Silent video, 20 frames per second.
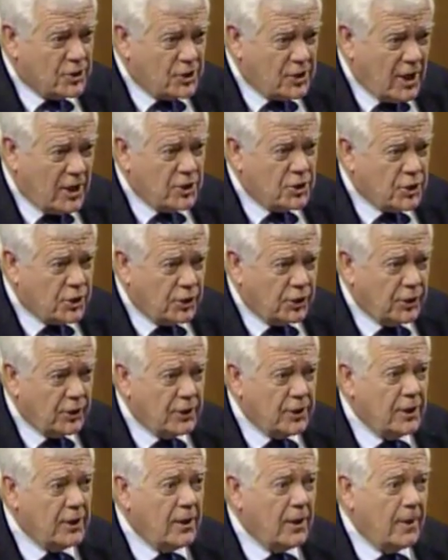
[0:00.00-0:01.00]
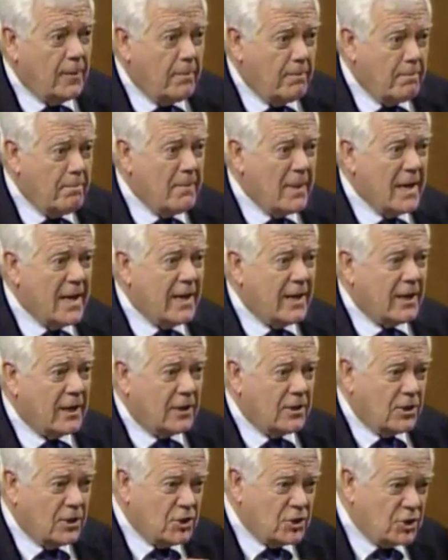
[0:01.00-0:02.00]
essentially
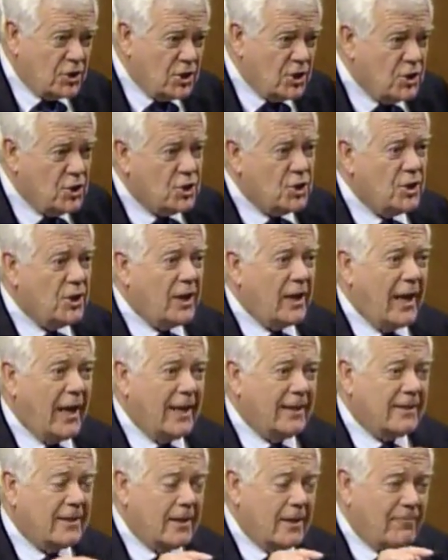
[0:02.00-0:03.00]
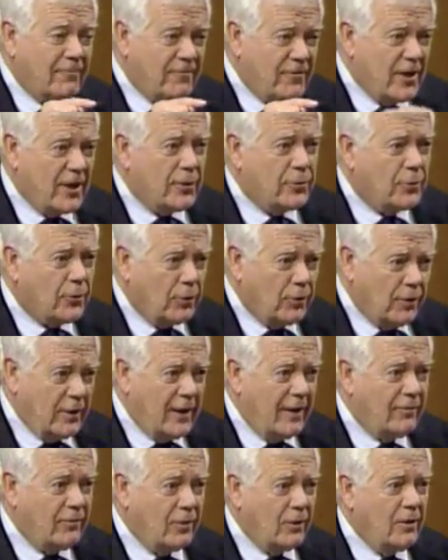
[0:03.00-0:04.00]
make a decision at the federal
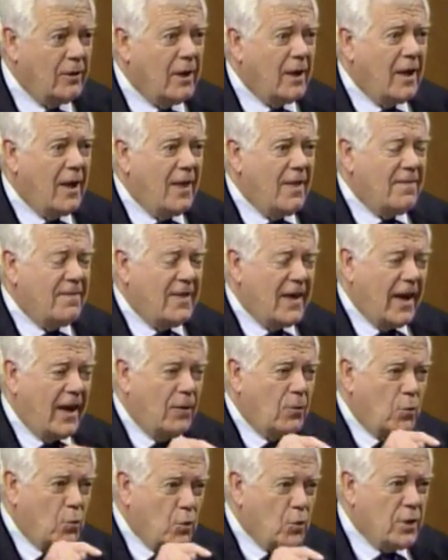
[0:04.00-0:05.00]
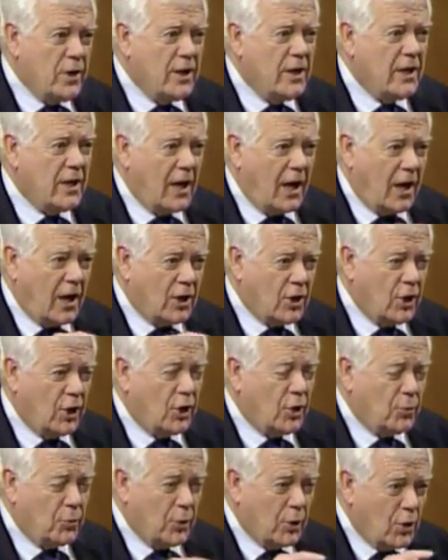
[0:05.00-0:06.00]
level that we are
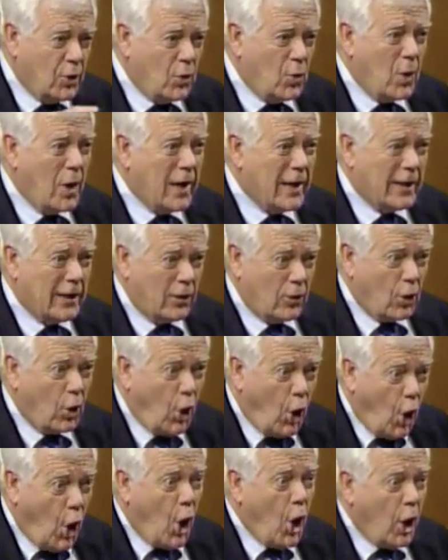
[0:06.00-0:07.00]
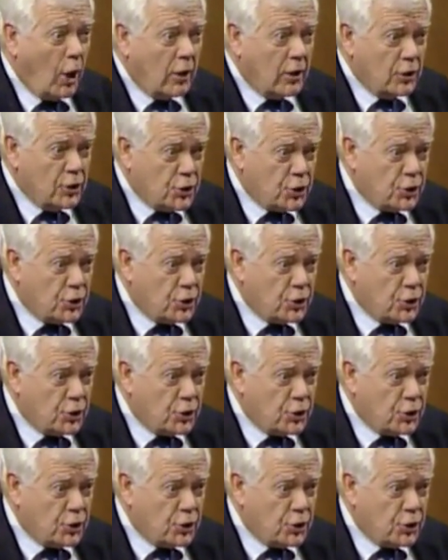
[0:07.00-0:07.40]
going to require all